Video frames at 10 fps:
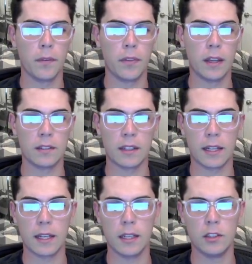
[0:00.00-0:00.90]
things like
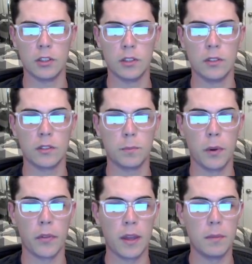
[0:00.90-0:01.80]
introduce
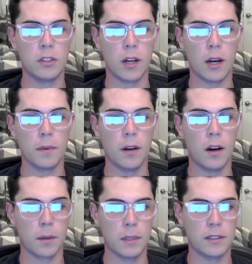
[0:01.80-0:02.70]
both image
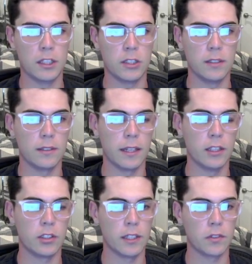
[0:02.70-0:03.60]
augmentations
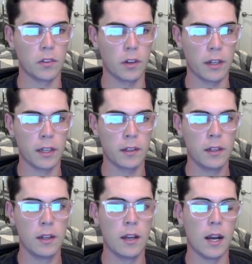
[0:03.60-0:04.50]
and transfer learning.
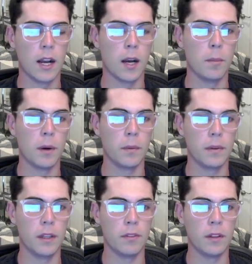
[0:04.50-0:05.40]
But
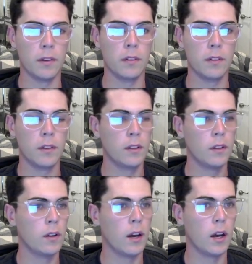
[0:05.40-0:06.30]
even
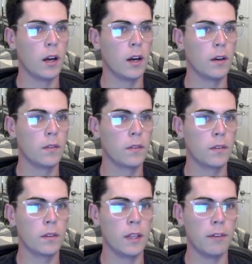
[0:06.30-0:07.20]

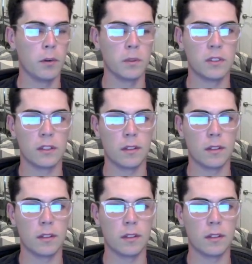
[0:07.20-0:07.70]
with such